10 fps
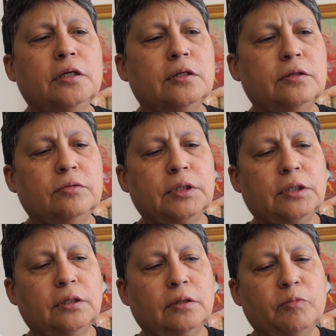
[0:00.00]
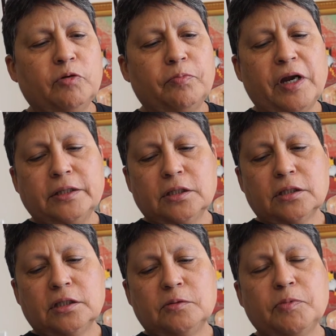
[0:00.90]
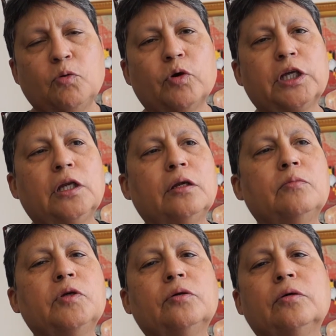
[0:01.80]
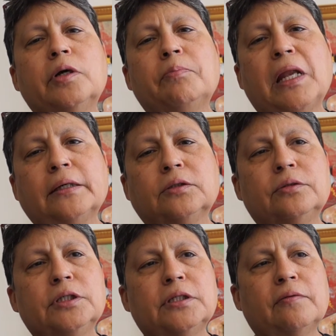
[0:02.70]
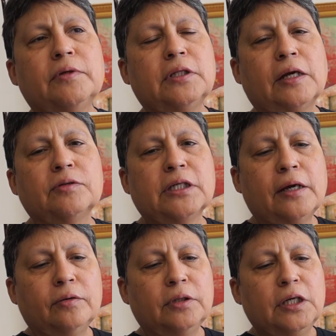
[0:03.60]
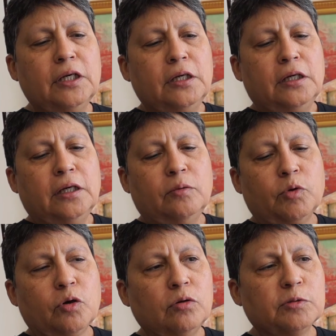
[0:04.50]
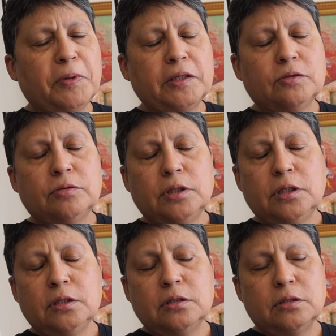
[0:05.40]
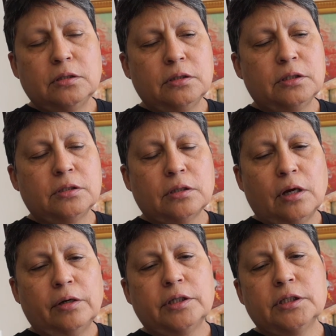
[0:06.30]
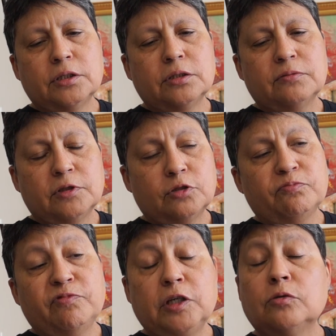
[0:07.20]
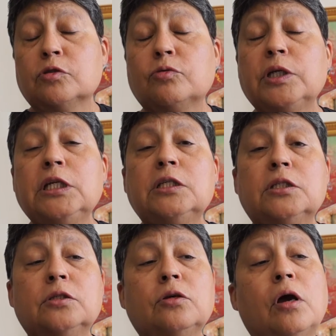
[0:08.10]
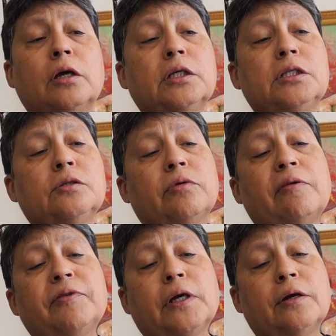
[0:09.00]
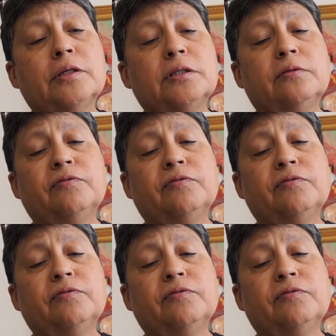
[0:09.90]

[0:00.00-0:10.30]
doing a number of projects. He's been working on a mural at Block 37 downtown, and we're co-sponsoring his artist video screenings and talk. He's a graphic artist and a